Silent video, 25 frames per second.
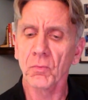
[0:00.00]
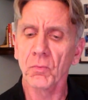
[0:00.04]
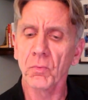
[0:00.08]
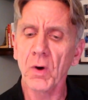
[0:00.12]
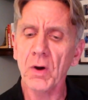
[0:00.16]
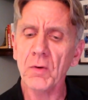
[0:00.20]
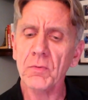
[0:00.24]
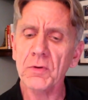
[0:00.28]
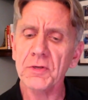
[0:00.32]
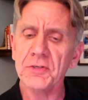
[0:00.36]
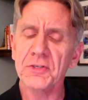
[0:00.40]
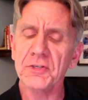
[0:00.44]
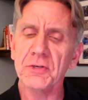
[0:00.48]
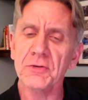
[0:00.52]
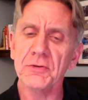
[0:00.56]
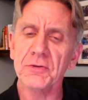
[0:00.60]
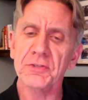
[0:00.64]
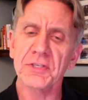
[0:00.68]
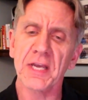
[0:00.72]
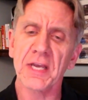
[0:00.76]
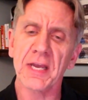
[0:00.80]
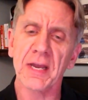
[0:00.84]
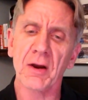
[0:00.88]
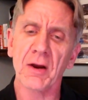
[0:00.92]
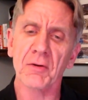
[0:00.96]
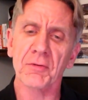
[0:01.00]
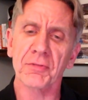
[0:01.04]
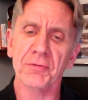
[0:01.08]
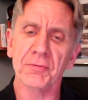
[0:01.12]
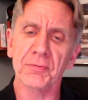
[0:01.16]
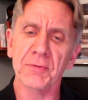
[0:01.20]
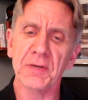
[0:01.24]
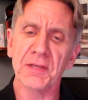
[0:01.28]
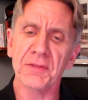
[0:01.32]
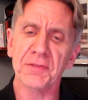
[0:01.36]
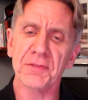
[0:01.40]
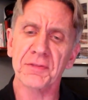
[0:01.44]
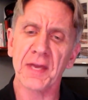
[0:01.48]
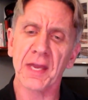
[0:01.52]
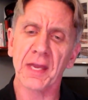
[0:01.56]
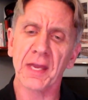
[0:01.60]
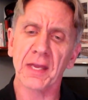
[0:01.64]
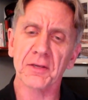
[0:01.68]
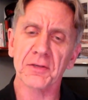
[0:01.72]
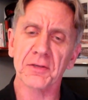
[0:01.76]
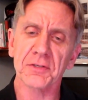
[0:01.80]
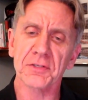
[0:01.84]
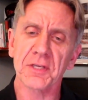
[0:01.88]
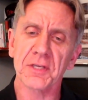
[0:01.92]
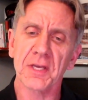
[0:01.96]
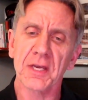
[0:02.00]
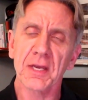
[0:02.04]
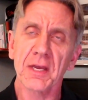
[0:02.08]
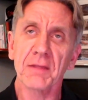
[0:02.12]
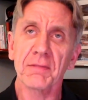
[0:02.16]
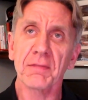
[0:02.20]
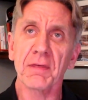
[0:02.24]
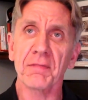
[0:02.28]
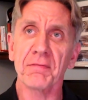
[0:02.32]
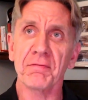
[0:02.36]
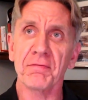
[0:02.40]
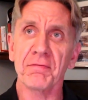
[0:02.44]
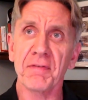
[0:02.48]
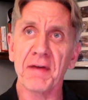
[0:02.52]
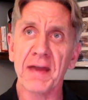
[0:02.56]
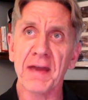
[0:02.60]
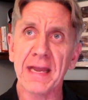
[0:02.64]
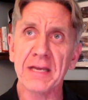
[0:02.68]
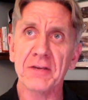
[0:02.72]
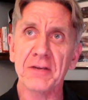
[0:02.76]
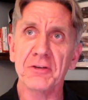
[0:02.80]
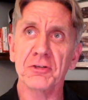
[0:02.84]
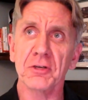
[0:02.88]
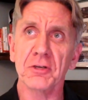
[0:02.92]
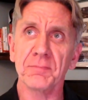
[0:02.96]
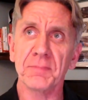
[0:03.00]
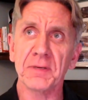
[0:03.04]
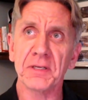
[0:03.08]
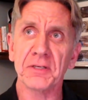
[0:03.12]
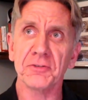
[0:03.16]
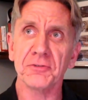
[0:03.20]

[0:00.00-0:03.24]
What would you say are three things that they should be